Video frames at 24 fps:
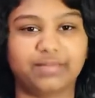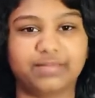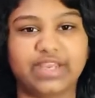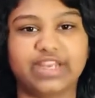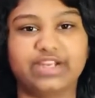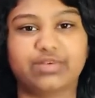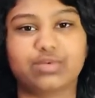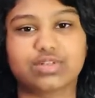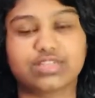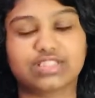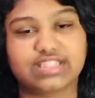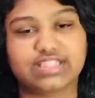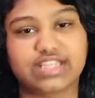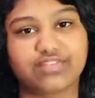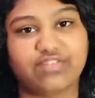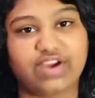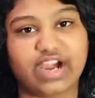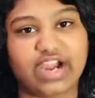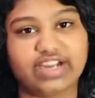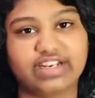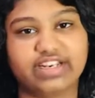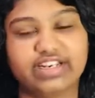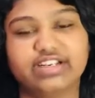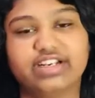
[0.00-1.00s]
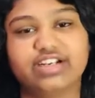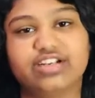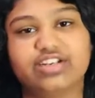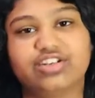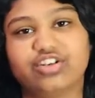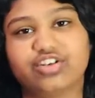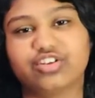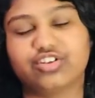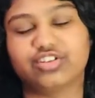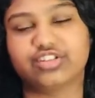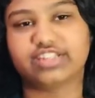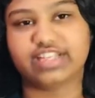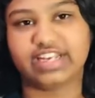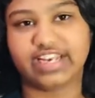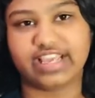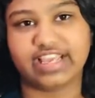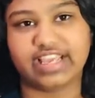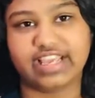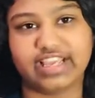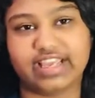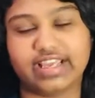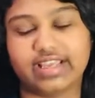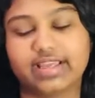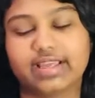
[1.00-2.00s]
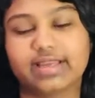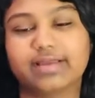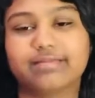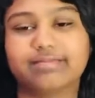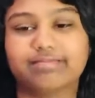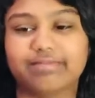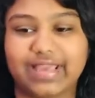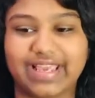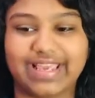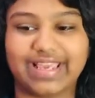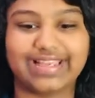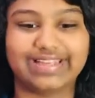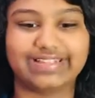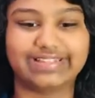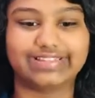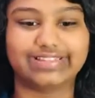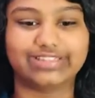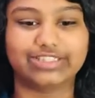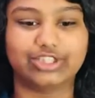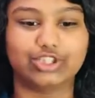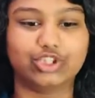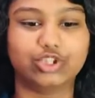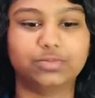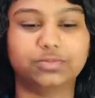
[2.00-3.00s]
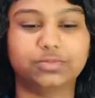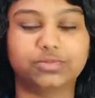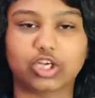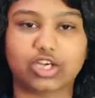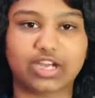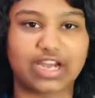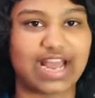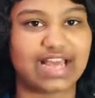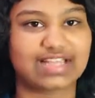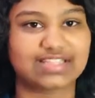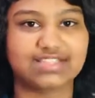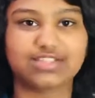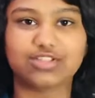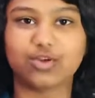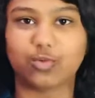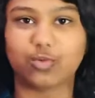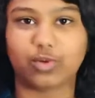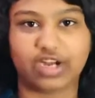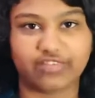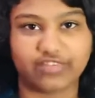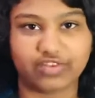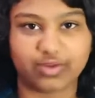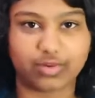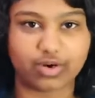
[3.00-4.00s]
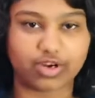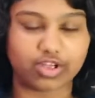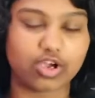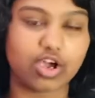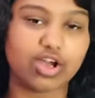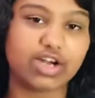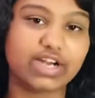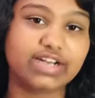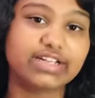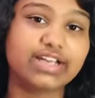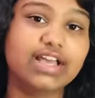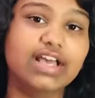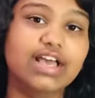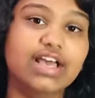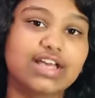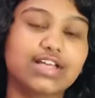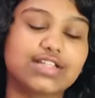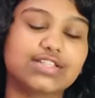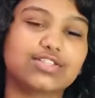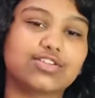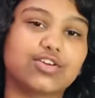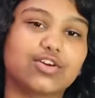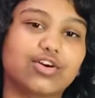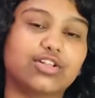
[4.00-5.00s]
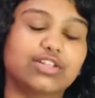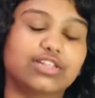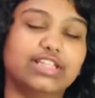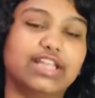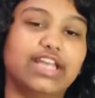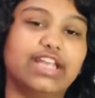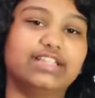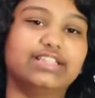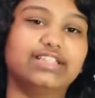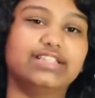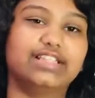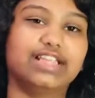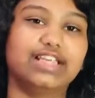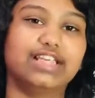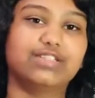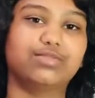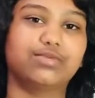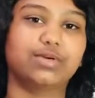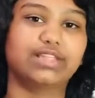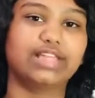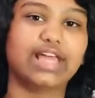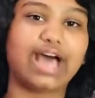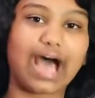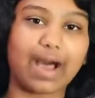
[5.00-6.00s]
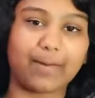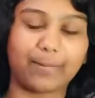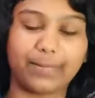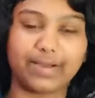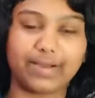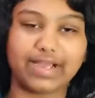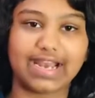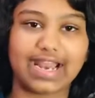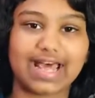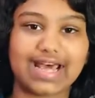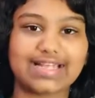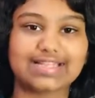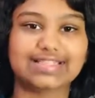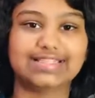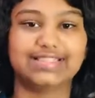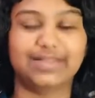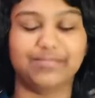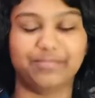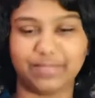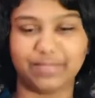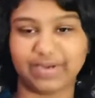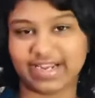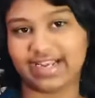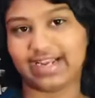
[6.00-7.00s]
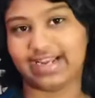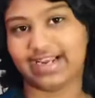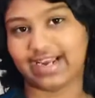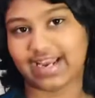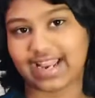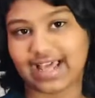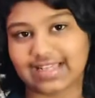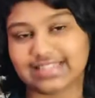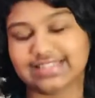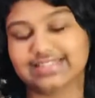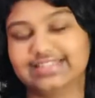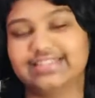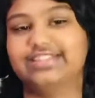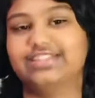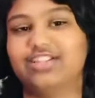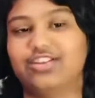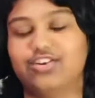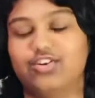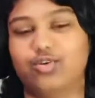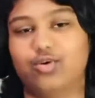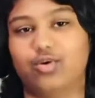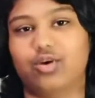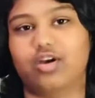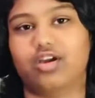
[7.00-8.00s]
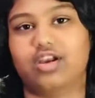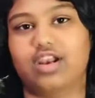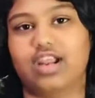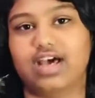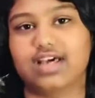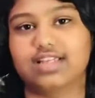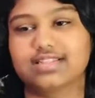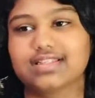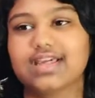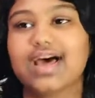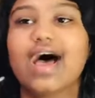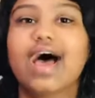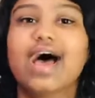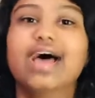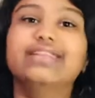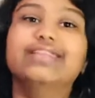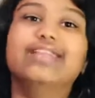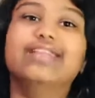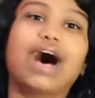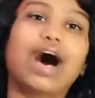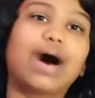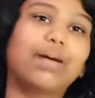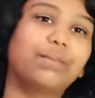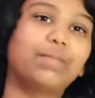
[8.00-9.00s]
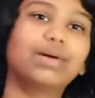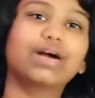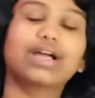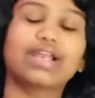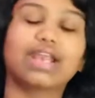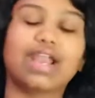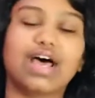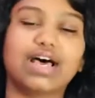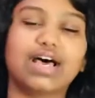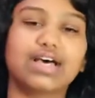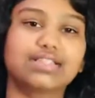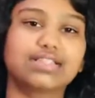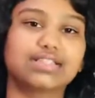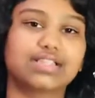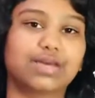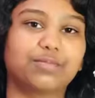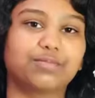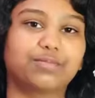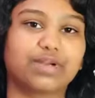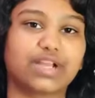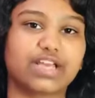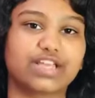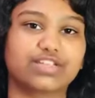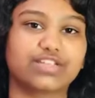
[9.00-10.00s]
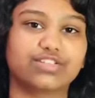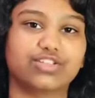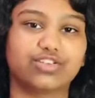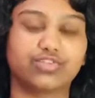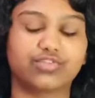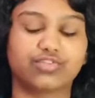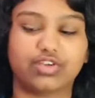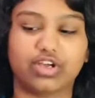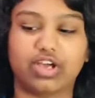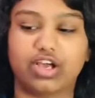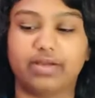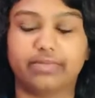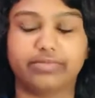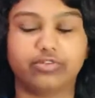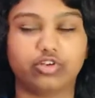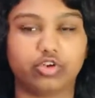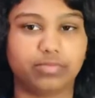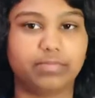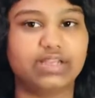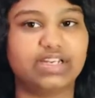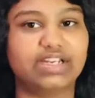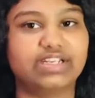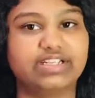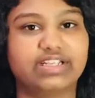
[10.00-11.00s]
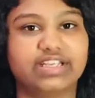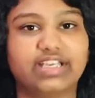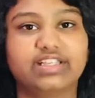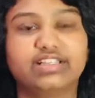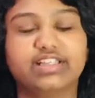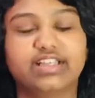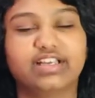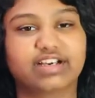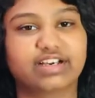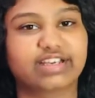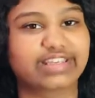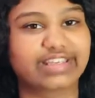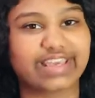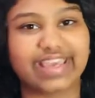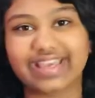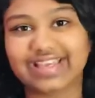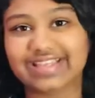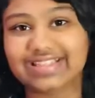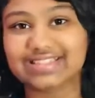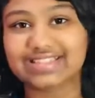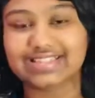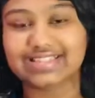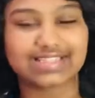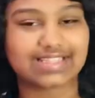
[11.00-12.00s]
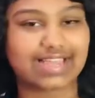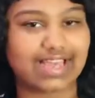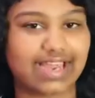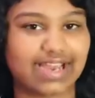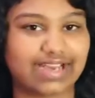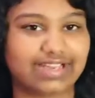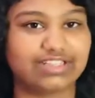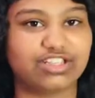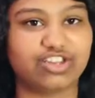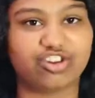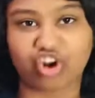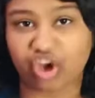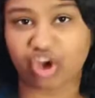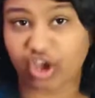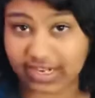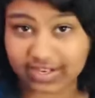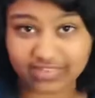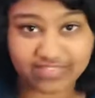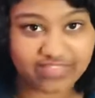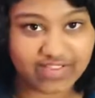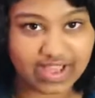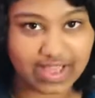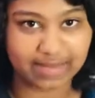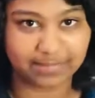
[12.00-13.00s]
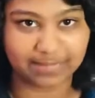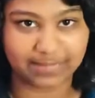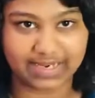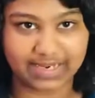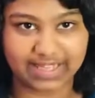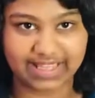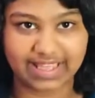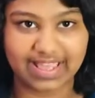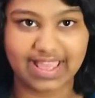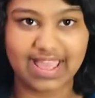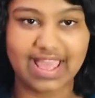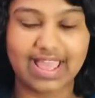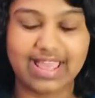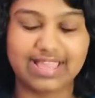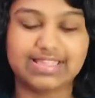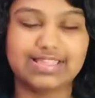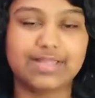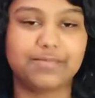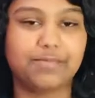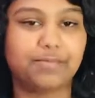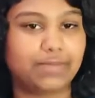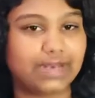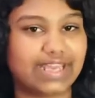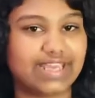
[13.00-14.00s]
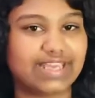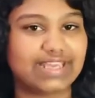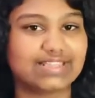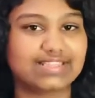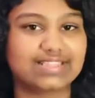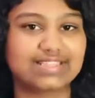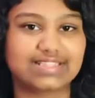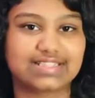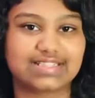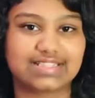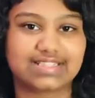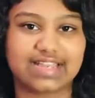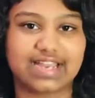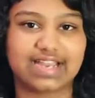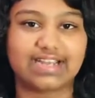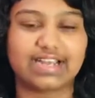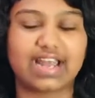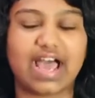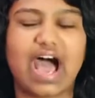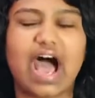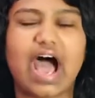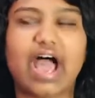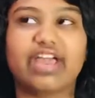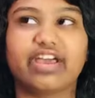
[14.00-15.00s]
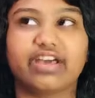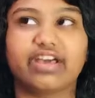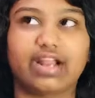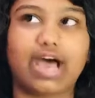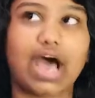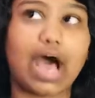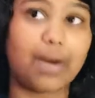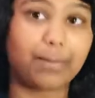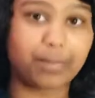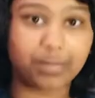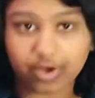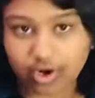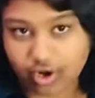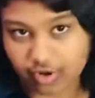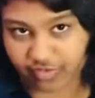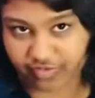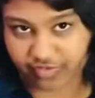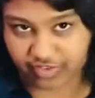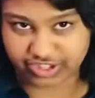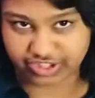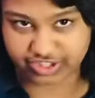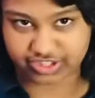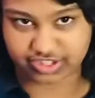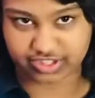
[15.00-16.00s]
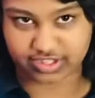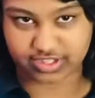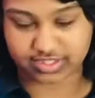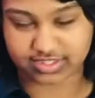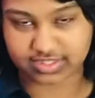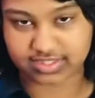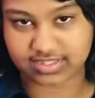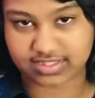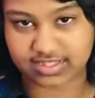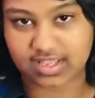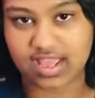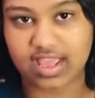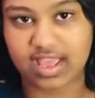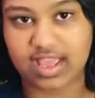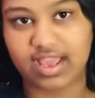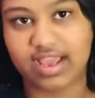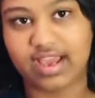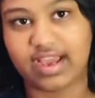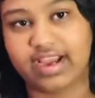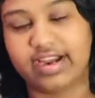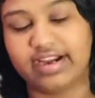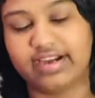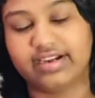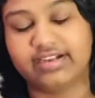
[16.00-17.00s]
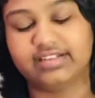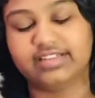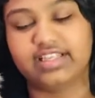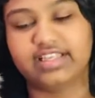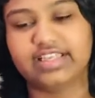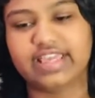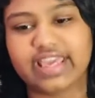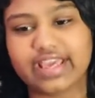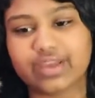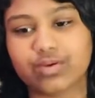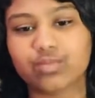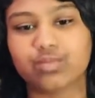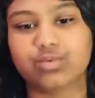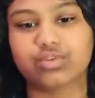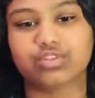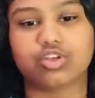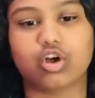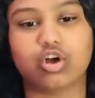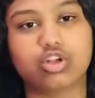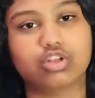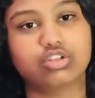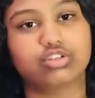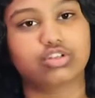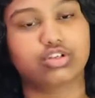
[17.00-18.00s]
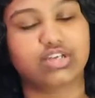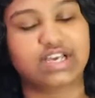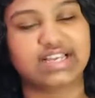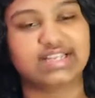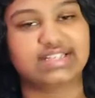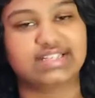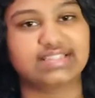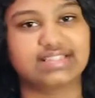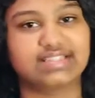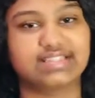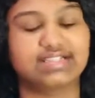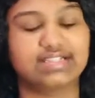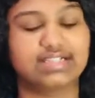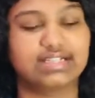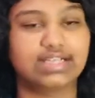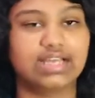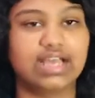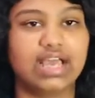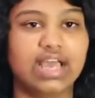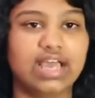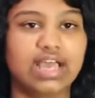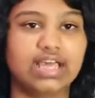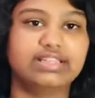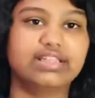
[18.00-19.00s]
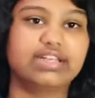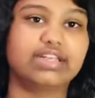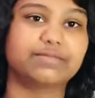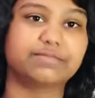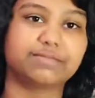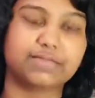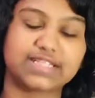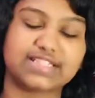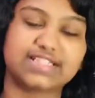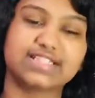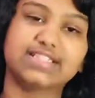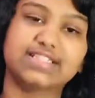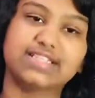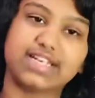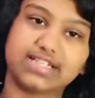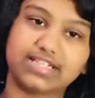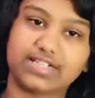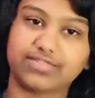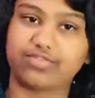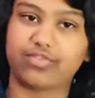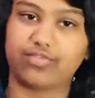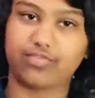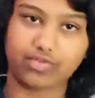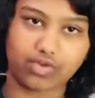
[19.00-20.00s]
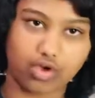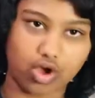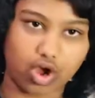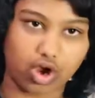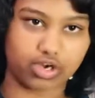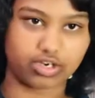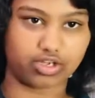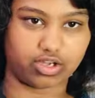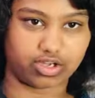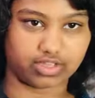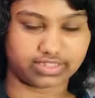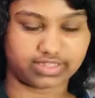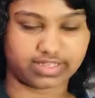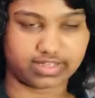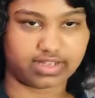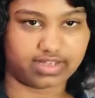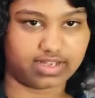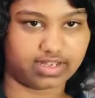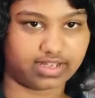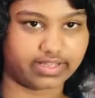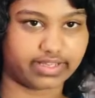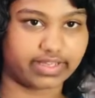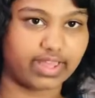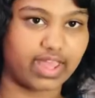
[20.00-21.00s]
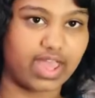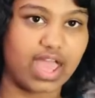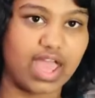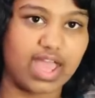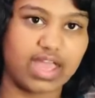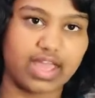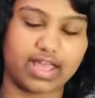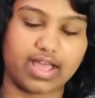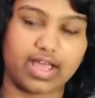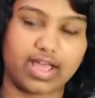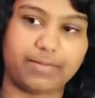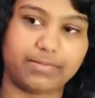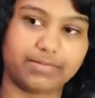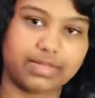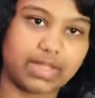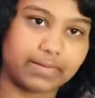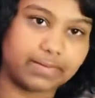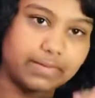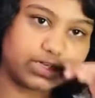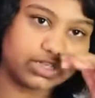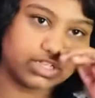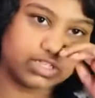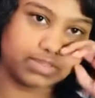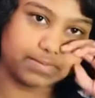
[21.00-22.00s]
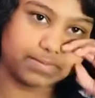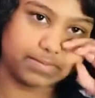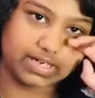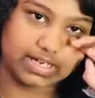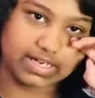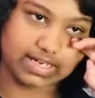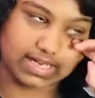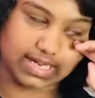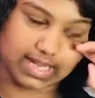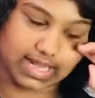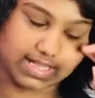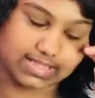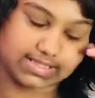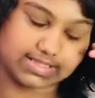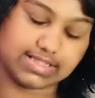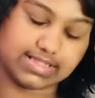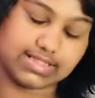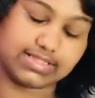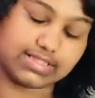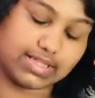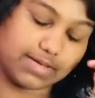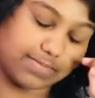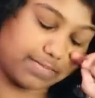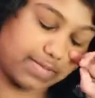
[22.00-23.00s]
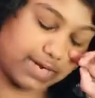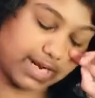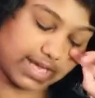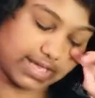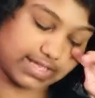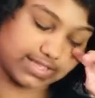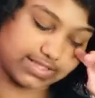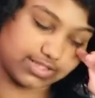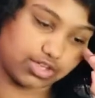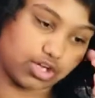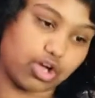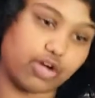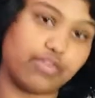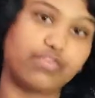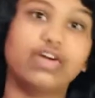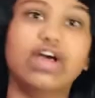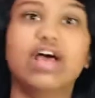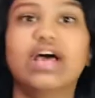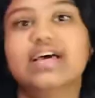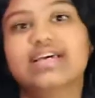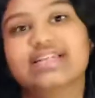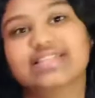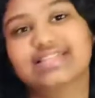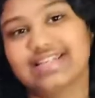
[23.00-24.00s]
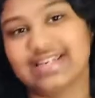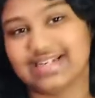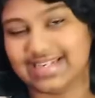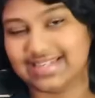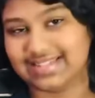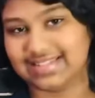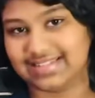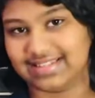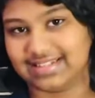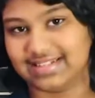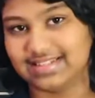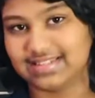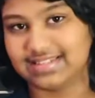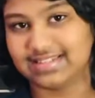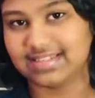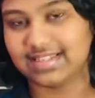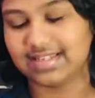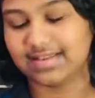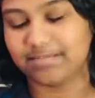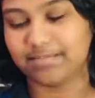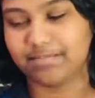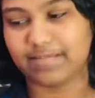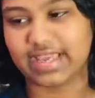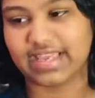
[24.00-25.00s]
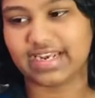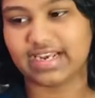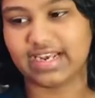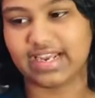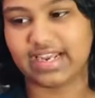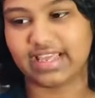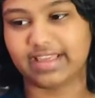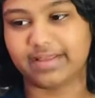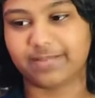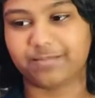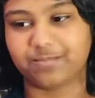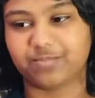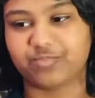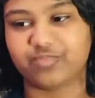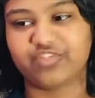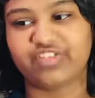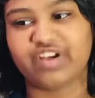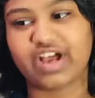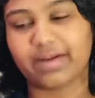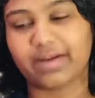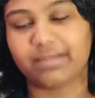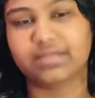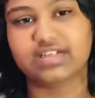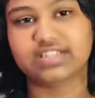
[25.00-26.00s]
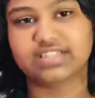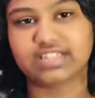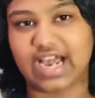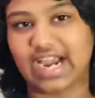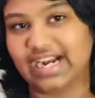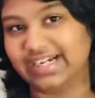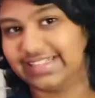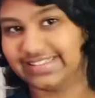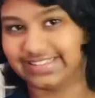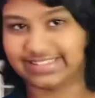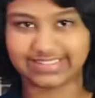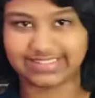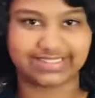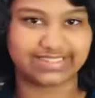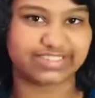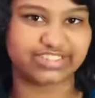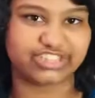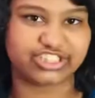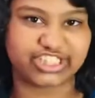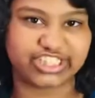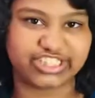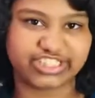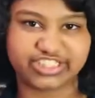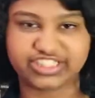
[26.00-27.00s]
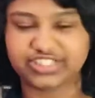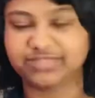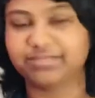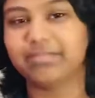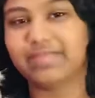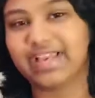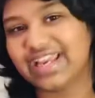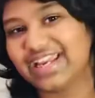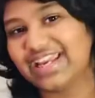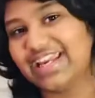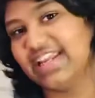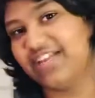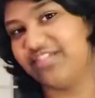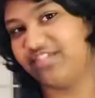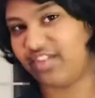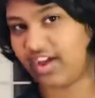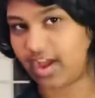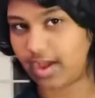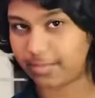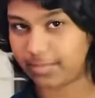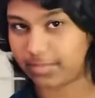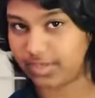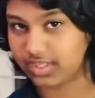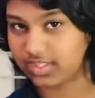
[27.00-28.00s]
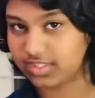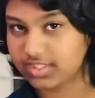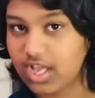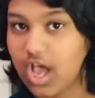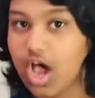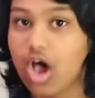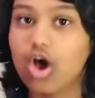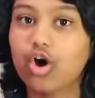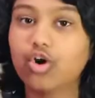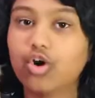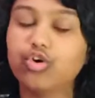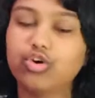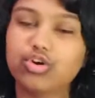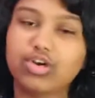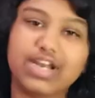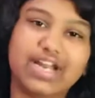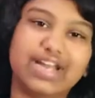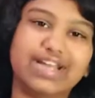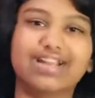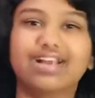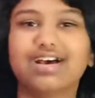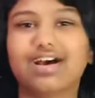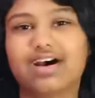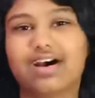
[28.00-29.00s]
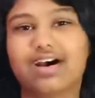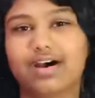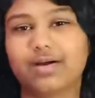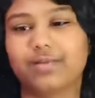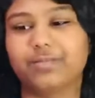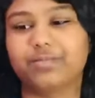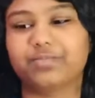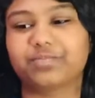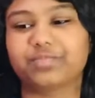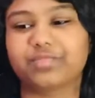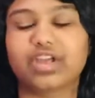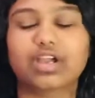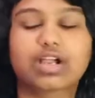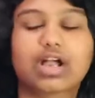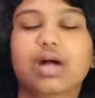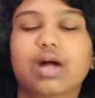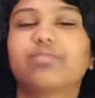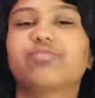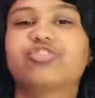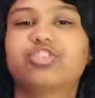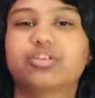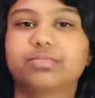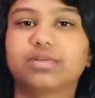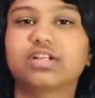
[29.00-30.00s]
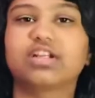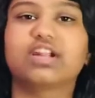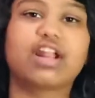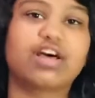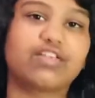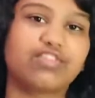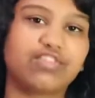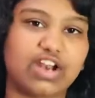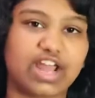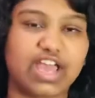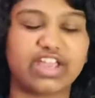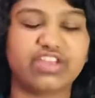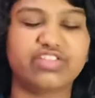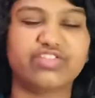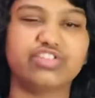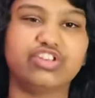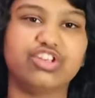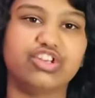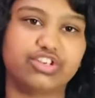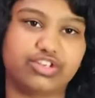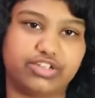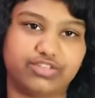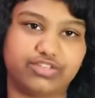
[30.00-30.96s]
was divided into 3 main groups or classes, or whatever you want to call it. So these were the upper class, the middle class, and the lower class. The upper class comprised of nobility, the kings and the royal family, the priests, and higher upper officials. And the king was also considered the representative of God on the earth. Coming to the middle class, this comprised of citizens, mainly farmers, artisans and traders, mainly farmers, who led a comfortable enough life due to